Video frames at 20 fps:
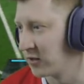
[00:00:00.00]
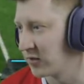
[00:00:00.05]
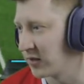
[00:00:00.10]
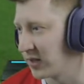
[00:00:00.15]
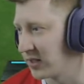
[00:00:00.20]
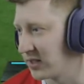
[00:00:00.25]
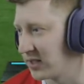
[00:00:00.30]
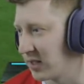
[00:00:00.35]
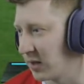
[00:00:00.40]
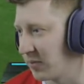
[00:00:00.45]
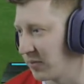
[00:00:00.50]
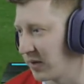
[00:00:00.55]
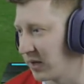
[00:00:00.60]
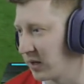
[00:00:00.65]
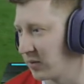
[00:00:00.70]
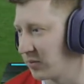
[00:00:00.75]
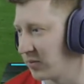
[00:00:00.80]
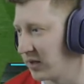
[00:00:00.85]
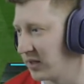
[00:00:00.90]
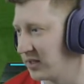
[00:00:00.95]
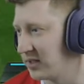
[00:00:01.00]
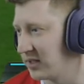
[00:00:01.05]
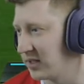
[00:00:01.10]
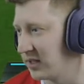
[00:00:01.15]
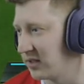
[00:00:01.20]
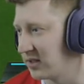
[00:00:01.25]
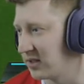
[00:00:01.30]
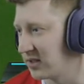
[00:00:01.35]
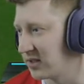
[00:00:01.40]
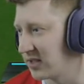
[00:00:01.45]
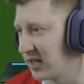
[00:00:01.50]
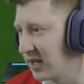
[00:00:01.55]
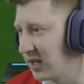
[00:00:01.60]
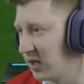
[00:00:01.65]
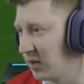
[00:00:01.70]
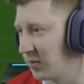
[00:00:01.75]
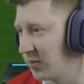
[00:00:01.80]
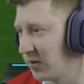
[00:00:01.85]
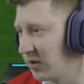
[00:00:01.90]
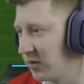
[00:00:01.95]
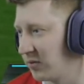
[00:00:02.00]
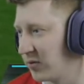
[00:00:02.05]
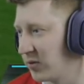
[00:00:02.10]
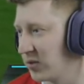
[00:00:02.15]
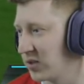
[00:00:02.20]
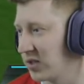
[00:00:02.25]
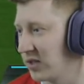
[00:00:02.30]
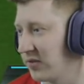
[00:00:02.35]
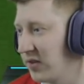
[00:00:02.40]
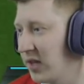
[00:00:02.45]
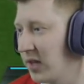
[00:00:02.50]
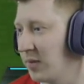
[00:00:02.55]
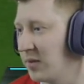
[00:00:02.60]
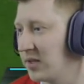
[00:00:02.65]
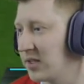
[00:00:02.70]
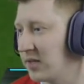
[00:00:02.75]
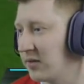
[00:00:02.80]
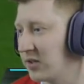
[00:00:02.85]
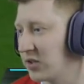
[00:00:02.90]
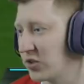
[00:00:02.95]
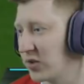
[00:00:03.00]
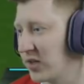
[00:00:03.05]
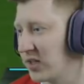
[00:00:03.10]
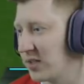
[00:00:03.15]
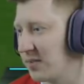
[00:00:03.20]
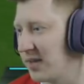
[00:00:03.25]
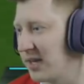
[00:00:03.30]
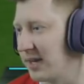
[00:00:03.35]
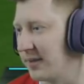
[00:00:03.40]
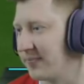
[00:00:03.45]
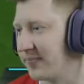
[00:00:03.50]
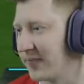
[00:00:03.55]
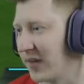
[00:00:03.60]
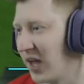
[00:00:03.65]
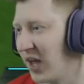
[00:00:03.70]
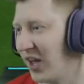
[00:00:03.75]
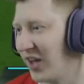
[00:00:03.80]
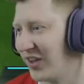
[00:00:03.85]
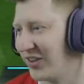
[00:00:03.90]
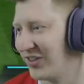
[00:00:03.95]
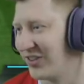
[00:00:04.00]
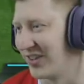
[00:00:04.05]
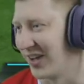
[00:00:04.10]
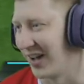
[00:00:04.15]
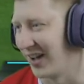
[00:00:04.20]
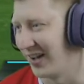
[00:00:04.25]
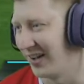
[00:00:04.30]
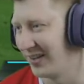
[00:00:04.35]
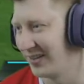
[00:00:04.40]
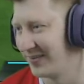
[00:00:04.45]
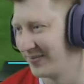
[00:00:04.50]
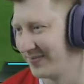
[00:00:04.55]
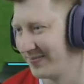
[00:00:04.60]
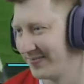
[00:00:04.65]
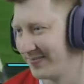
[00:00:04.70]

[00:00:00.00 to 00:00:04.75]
Drags that back, plays it into Salah, but unfortunately for him, he's giving it straight to me. Tar.